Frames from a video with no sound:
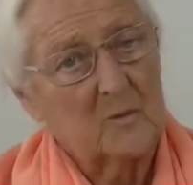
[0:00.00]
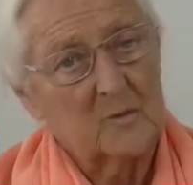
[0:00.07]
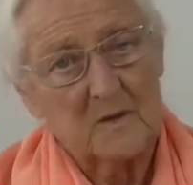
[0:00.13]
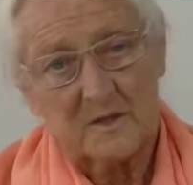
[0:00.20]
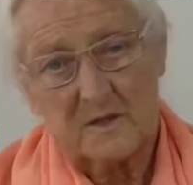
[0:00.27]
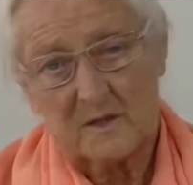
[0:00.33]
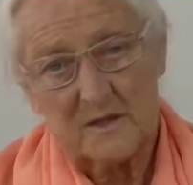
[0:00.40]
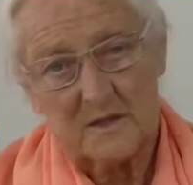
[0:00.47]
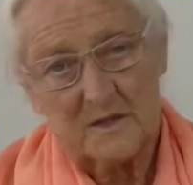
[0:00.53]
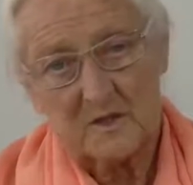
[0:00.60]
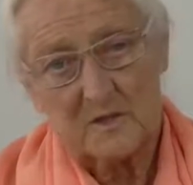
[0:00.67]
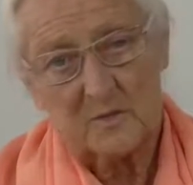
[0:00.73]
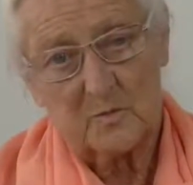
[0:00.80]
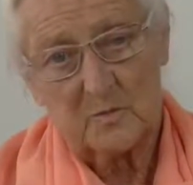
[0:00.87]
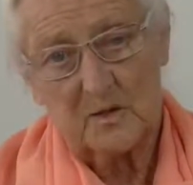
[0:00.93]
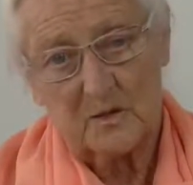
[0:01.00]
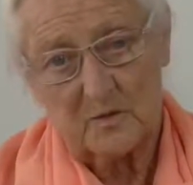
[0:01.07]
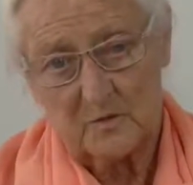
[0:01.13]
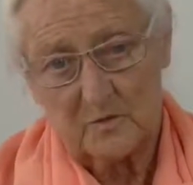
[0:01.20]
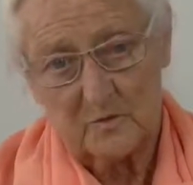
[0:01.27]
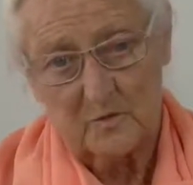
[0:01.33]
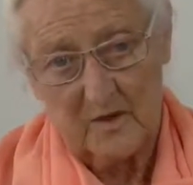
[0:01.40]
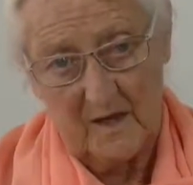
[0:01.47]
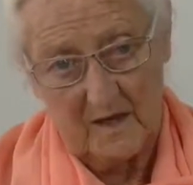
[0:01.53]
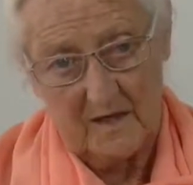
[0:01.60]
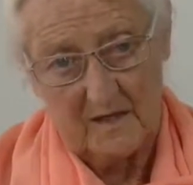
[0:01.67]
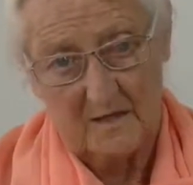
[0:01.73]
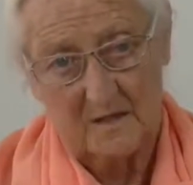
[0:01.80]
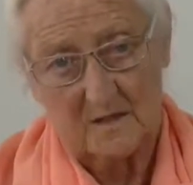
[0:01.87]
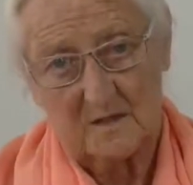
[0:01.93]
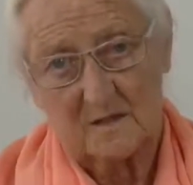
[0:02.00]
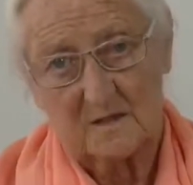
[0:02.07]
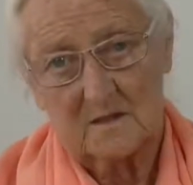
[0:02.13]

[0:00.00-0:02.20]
But unless we can do that,